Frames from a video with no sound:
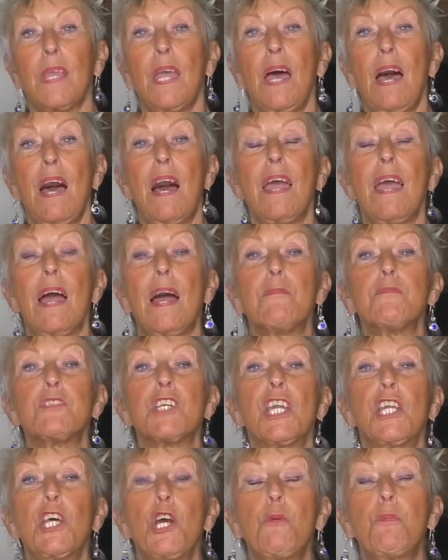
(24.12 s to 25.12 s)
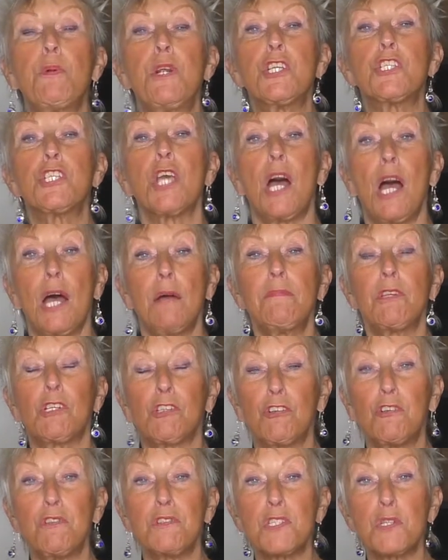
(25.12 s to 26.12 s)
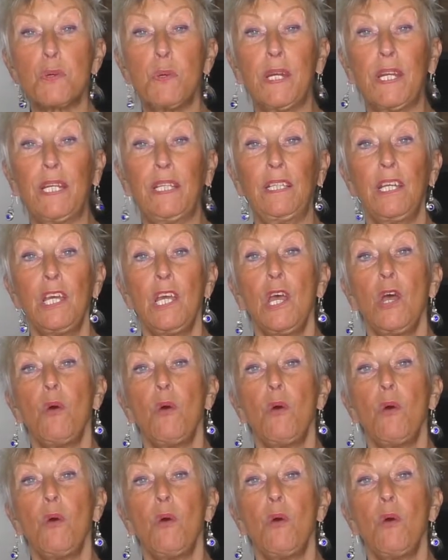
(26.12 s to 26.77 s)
Hi, I'm Jan Obridge, I'm the Cruise Queen.